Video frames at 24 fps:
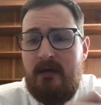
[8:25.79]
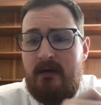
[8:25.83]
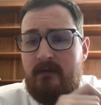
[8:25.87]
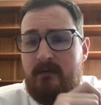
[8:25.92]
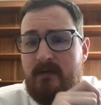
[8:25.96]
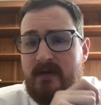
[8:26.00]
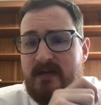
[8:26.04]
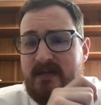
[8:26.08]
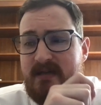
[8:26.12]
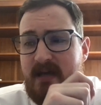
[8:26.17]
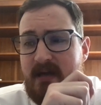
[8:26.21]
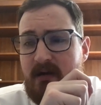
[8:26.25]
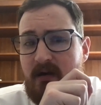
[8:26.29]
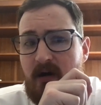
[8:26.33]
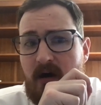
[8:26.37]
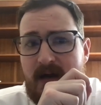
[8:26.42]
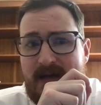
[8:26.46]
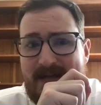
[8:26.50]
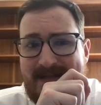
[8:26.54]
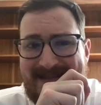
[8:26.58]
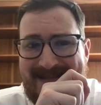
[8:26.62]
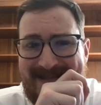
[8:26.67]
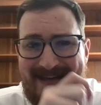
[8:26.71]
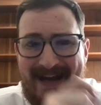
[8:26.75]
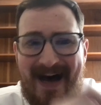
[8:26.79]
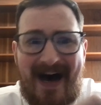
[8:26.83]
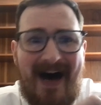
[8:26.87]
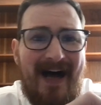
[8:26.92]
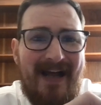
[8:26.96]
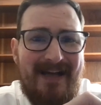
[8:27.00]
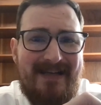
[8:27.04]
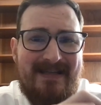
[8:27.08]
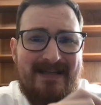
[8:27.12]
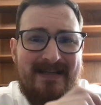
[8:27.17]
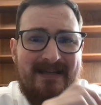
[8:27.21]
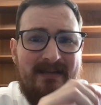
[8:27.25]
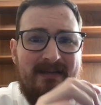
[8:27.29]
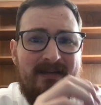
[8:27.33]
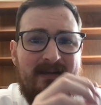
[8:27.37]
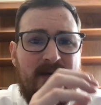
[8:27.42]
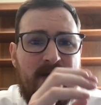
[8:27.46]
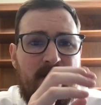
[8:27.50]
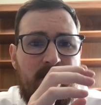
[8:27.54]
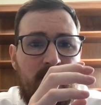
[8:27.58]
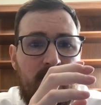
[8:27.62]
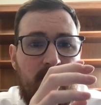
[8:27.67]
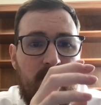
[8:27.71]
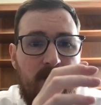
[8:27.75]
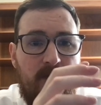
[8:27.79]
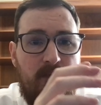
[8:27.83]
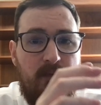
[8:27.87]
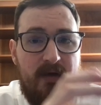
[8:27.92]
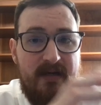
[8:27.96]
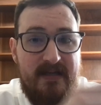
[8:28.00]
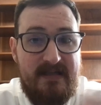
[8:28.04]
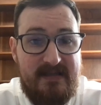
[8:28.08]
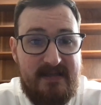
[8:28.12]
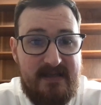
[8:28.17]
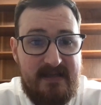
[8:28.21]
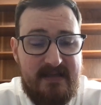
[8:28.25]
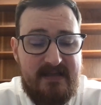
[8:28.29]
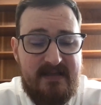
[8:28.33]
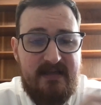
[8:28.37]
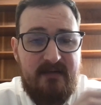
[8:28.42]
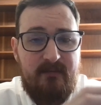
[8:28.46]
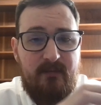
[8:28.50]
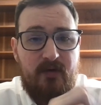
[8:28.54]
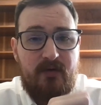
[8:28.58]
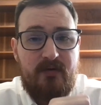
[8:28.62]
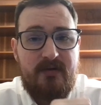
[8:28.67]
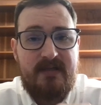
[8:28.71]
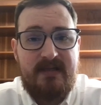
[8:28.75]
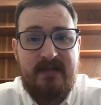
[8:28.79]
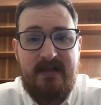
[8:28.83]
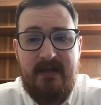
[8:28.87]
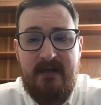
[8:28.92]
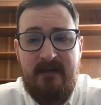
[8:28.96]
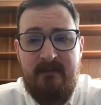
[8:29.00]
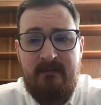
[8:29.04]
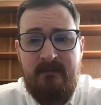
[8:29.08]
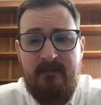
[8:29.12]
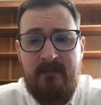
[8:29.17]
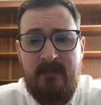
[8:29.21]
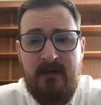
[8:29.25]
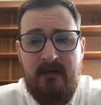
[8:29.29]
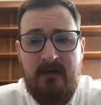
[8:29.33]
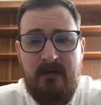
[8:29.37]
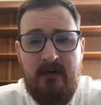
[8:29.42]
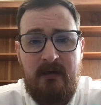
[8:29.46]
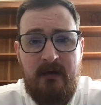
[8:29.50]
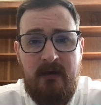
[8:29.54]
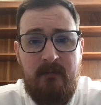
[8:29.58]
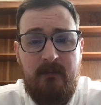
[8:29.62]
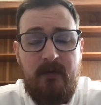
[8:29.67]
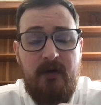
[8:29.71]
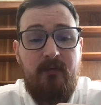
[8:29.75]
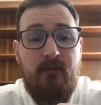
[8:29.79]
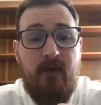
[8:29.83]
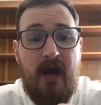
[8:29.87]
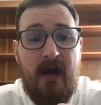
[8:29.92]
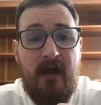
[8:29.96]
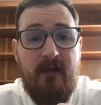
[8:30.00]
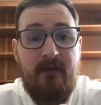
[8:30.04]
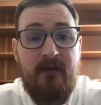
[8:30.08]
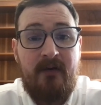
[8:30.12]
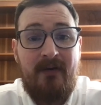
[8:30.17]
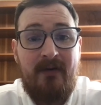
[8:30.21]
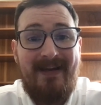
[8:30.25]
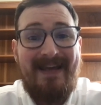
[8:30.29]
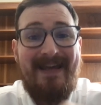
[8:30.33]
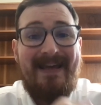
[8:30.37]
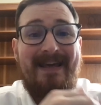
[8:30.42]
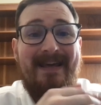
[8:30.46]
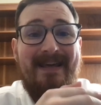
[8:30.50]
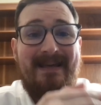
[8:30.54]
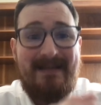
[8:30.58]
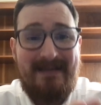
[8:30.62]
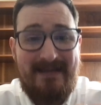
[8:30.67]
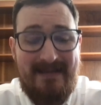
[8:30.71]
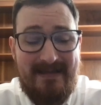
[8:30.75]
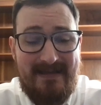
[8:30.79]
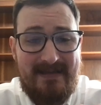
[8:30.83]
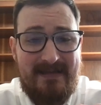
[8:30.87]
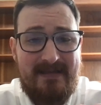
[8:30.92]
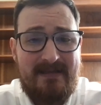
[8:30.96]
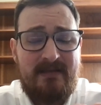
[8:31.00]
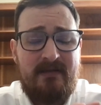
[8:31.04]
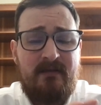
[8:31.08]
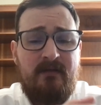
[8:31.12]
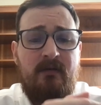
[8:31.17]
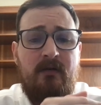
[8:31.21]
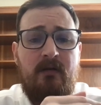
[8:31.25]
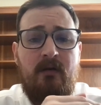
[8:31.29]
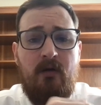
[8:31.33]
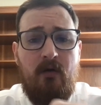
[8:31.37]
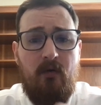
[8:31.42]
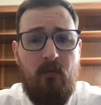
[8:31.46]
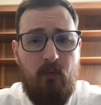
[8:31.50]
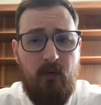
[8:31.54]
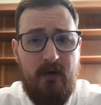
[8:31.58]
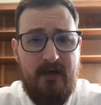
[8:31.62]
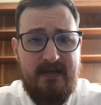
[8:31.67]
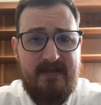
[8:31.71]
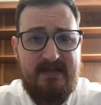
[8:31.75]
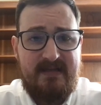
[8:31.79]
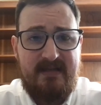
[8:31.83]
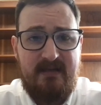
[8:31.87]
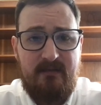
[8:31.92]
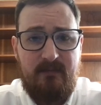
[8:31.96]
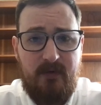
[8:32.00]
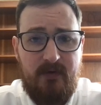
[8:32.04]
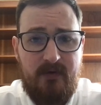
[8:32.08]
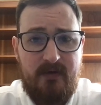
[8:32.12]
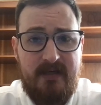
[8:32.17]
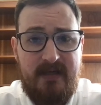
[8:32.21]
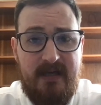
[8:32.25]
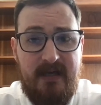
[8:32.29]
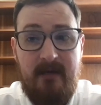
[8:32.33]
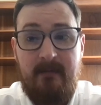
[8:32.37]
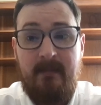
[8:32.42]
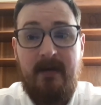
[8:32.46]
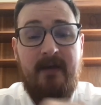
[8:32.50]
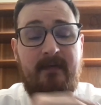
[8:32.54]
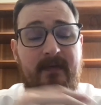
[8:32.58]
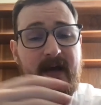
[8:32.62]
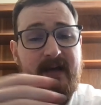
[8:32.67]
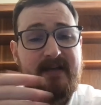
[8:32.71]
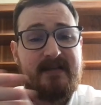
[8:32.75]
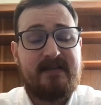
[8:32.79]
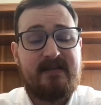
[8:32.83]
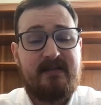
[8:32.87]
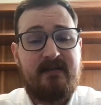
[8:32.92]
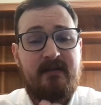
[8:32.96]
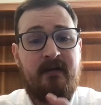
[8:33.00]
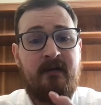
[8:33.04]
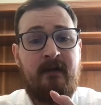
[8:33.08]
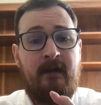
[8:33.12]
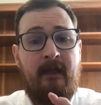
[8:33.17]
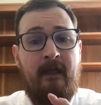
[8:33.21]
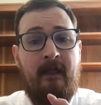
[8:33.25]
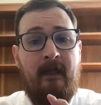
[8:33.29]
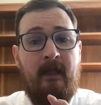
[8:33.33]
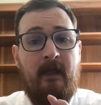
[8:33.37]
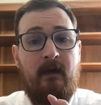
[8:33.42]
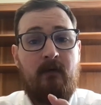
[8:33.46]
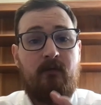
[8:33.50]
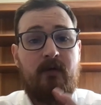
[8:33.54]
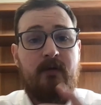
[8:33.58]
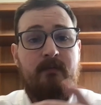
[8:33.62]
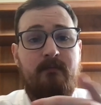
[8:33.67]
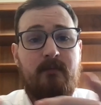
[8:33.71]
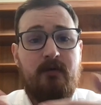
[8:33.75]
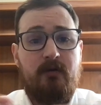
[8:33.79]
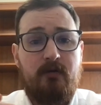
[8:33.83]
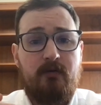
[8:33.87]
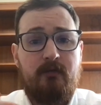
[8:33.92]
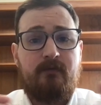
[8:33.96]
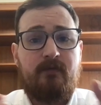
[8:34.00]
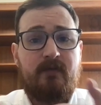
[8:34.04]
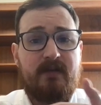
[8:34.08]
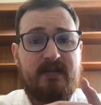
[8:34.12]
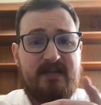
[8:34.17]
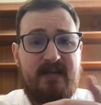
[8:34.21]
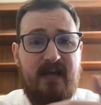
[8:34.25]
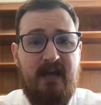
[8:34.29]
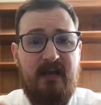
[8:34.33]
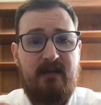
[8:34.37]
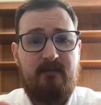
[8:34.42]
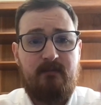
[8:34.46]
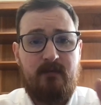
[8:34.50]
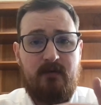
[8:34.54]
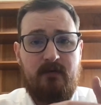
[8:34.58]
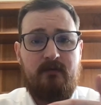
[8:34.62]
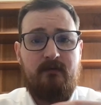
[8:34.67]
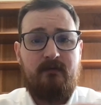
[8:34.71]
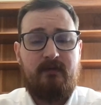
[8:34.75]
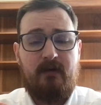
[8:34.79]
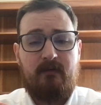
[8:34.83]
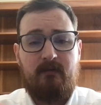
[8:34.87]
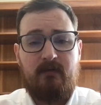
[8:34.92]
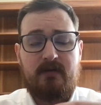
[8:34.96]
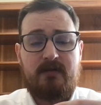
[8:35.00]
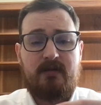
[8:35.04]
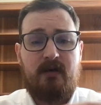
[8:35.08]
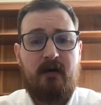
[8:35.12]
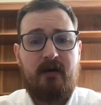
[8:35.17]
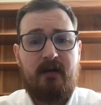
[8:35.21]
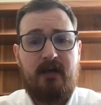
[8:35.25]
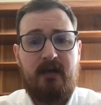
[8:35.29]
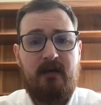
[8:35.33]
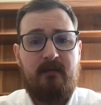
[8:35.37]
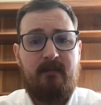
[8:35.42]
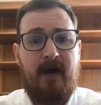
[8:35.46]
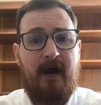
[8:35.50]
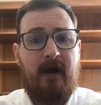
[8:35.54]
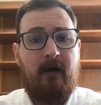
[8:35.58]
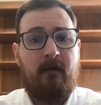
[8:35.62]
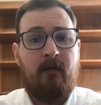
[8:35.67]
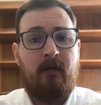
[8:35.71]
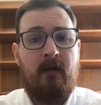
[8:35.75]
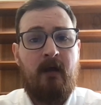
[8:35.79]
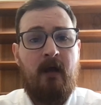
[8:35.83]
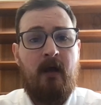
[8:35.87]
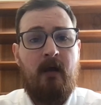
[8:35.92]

We say God is not what is dissimilar to him, but rather is what is similar to him. And that's the remove retain move that we're talking about.